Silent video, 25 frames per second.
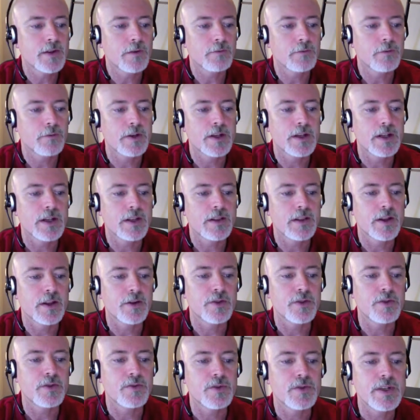of reading
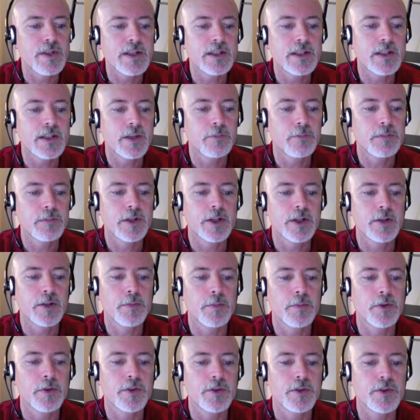that are uniquely
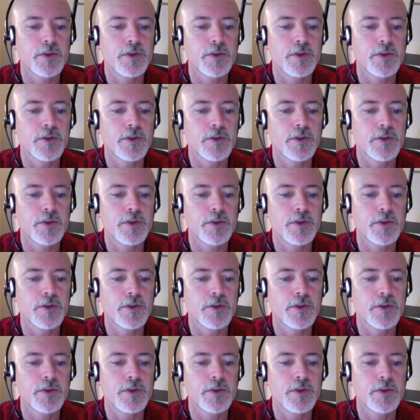applicable to the